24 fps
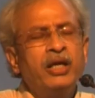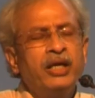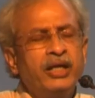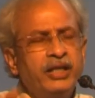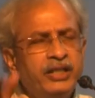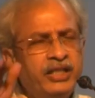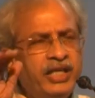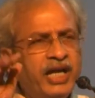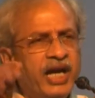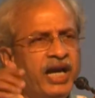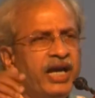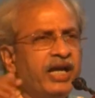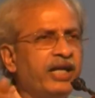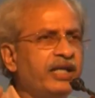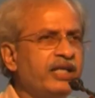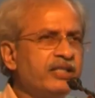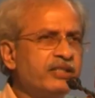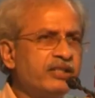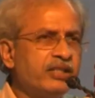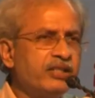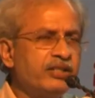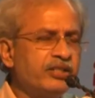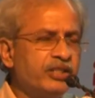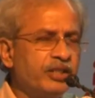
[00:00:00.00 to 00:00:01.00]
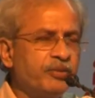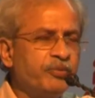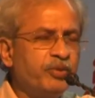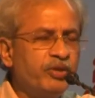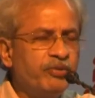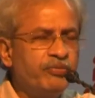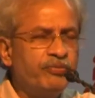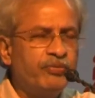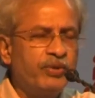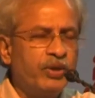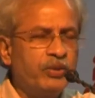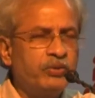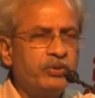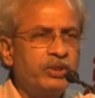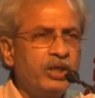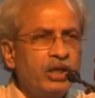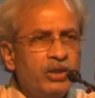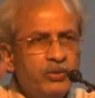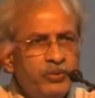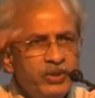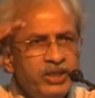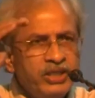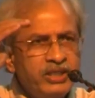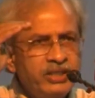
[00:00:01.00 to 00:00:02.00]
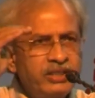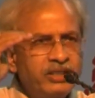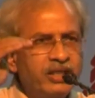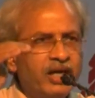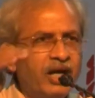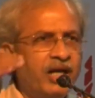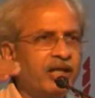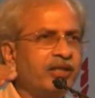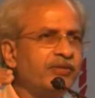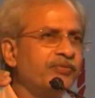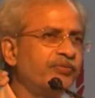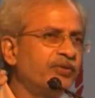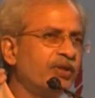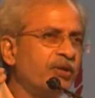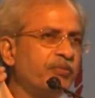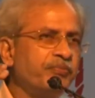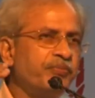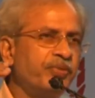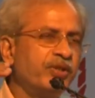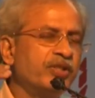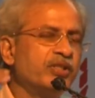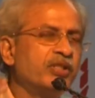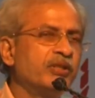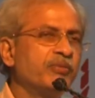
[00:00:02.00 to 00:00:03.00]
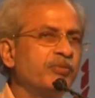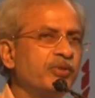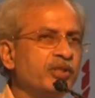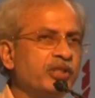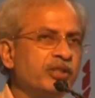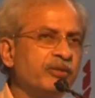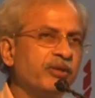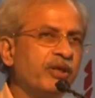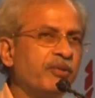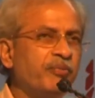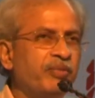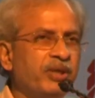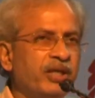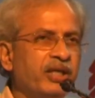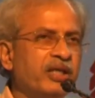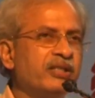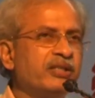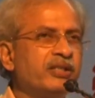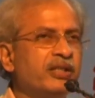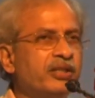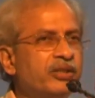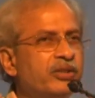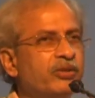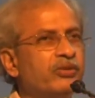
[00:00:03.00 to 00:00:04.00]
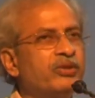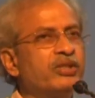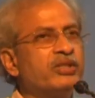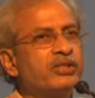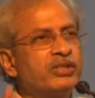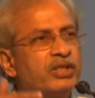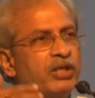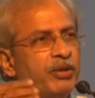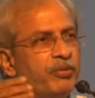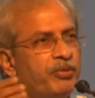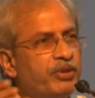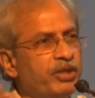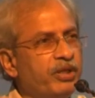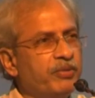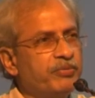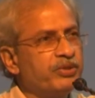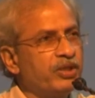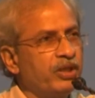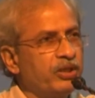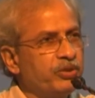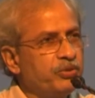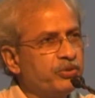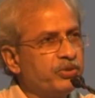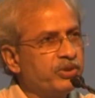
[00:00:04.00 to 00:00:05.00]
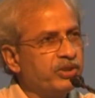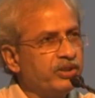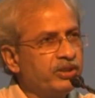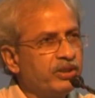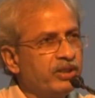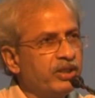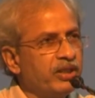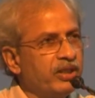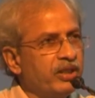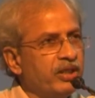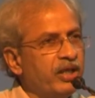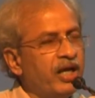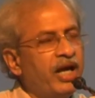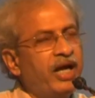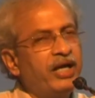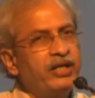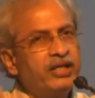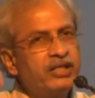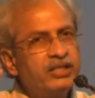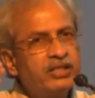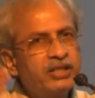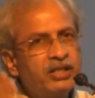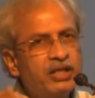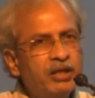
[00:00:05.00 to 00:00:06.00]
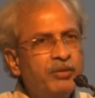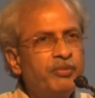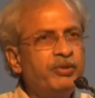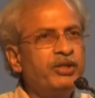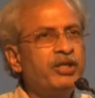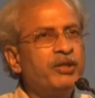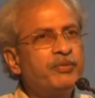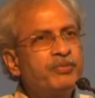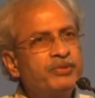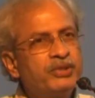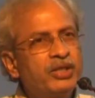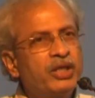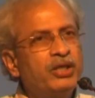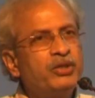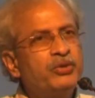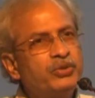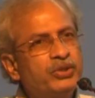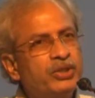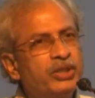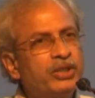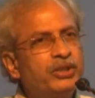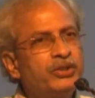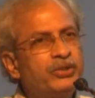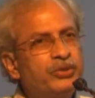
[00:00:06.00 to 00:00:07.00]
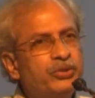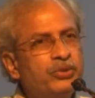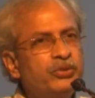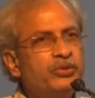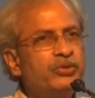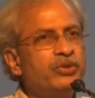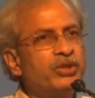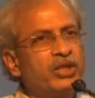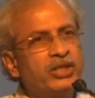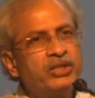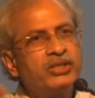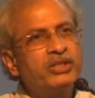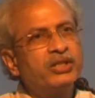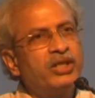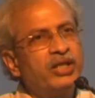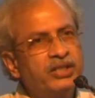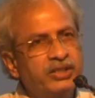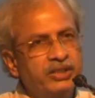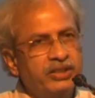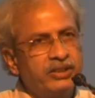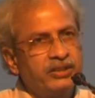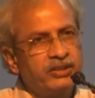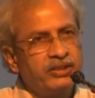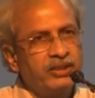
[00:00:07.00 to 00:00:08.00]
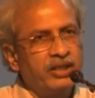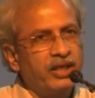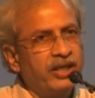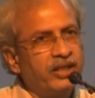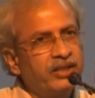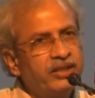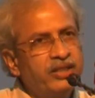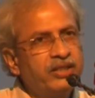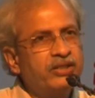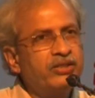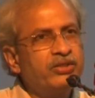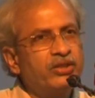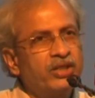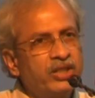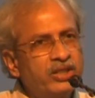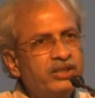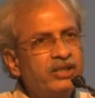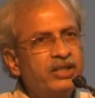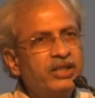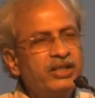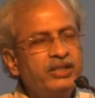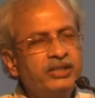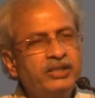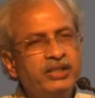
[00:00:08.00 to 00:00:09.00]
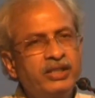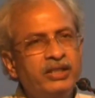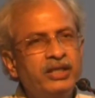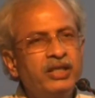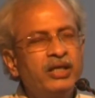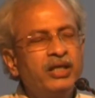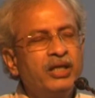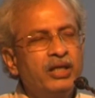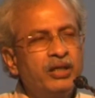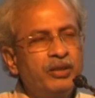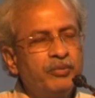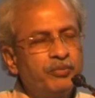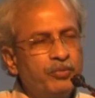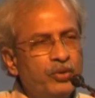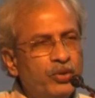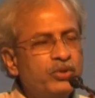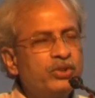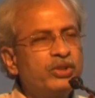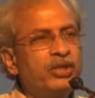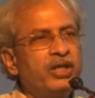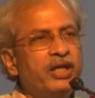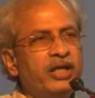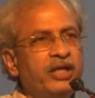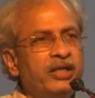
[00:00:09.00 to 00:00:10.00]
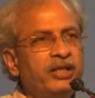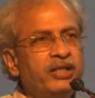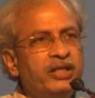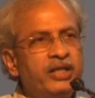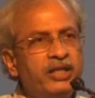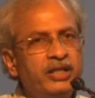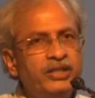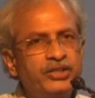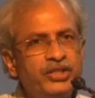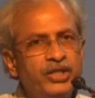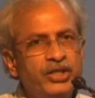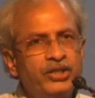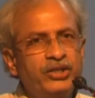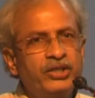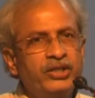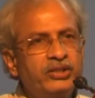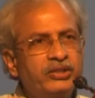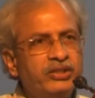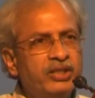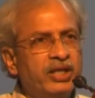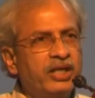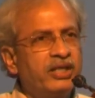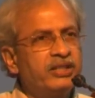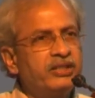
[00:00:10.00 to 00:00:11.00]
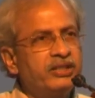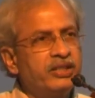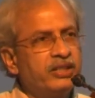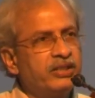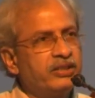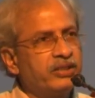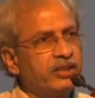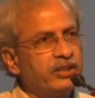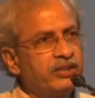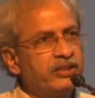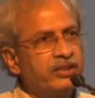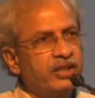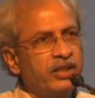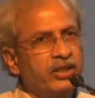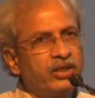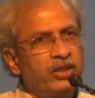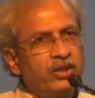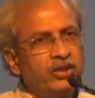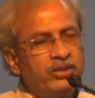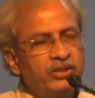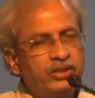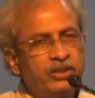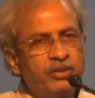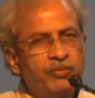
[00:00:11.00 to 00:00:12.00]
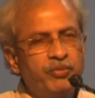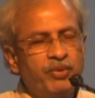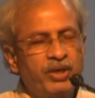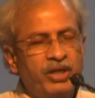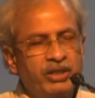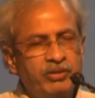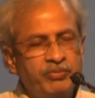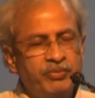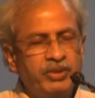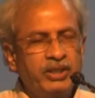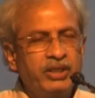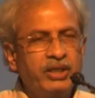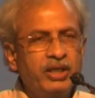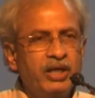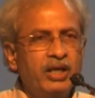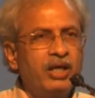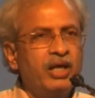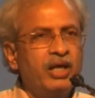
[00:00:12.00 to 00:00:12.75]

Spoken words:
In the IIT system, we found we start from principles of application to discovery of solution and discovery of solution to translation. And this translation, mostly in the engineering sciences and psychology department,